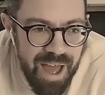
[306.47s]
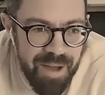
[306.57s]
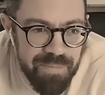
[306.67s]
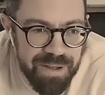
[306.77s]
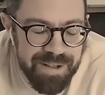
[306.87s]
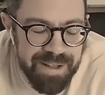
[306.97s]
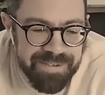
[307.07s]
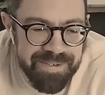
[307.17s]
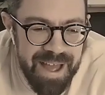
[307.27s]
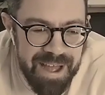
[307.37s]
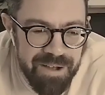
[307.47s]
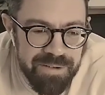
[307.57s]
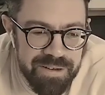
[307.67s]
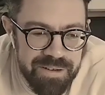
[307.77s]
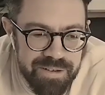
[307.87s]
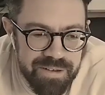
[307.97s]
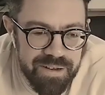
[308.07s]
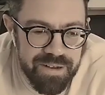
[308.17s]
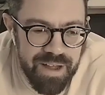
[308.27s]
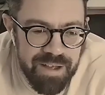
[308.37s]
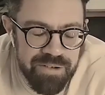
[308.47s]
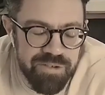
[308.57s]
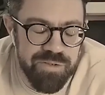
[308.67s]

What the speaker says: Alexa, how did